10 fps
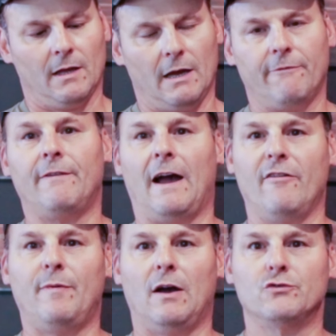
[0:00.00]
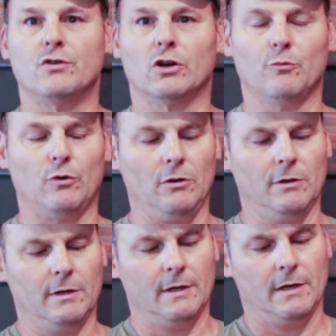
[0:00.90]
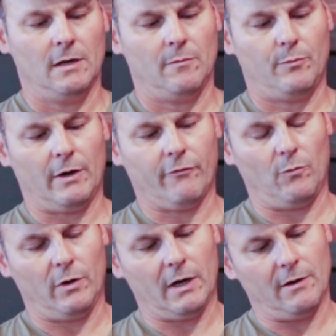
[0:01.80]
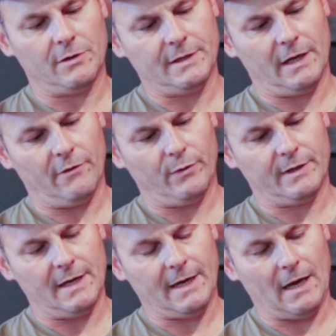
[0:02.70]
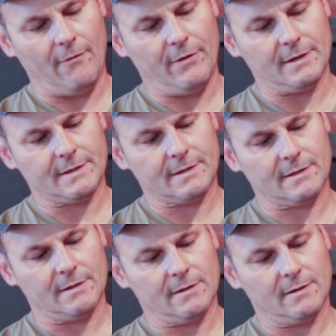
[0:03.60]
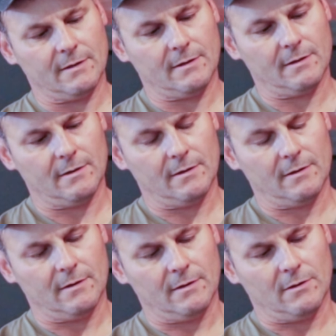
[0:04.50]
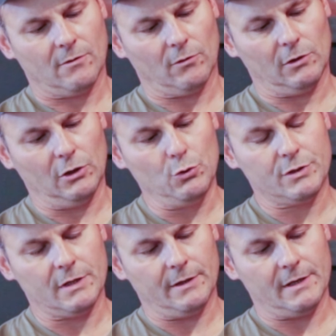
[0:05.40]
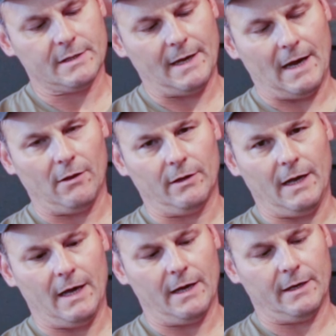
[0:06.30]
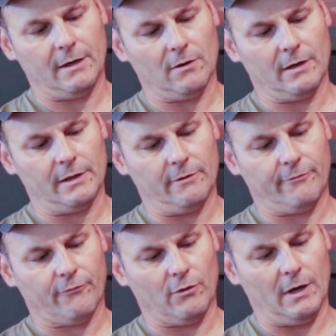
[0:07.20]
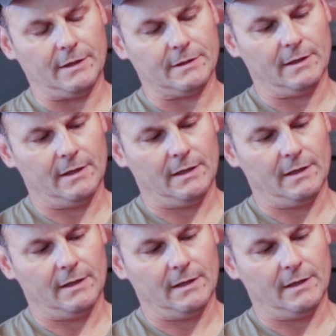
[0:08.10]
5-pound trigger pull, but from what I understand, if we take out this or loosen this Allen head here in the front,